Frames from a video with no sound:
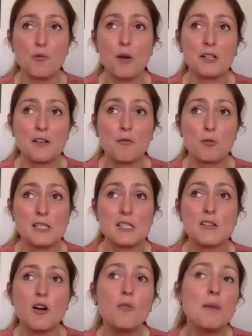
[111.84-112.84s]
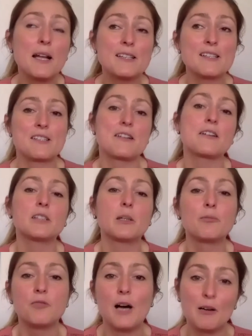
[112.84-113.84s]
work with so many startup
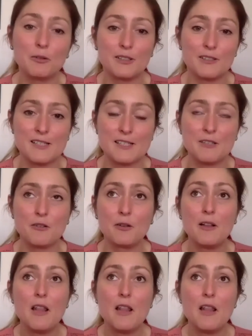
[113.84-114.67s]
founders. You